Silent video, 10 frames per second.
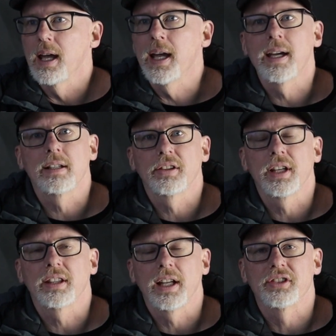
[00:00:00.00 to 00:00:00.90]
and I
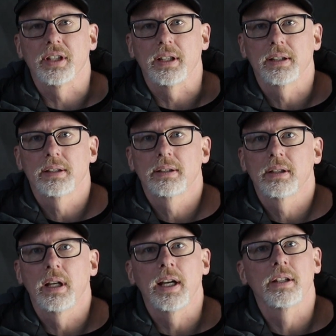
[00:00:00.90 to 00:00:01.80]
think that's it.
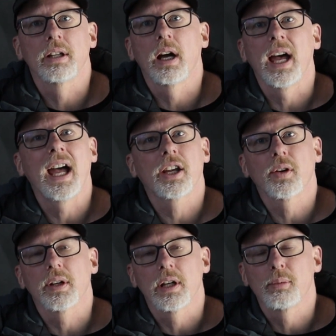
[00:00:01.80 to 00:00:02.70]
and
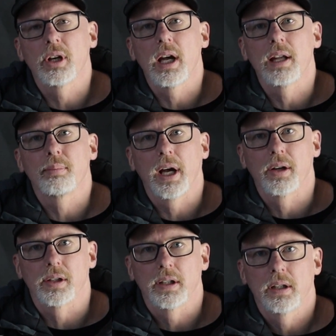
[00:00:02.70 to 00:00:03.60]
accurate number 9
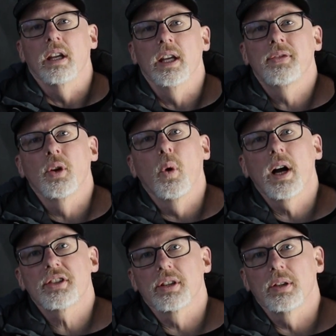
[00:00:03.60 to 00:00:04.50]
powder. If you
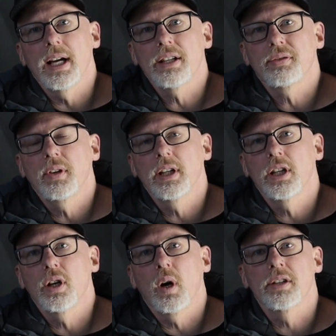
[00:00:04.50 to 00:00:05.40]
watched the last
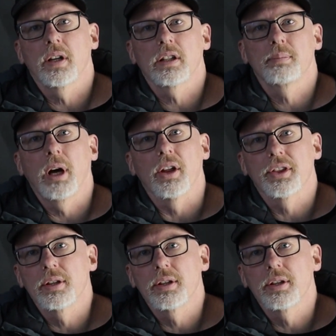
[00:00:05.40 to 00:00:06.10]
video, I talked about